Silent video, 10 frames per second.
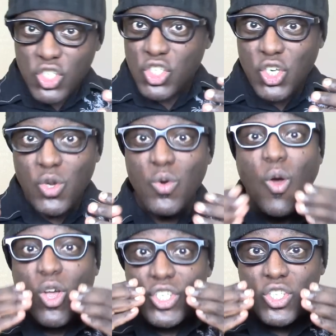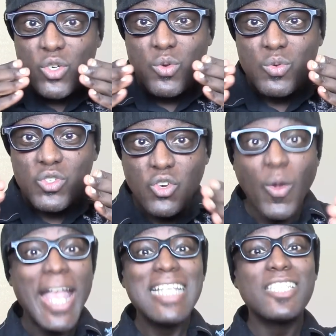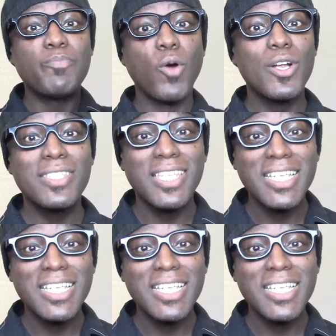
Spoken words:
to transport the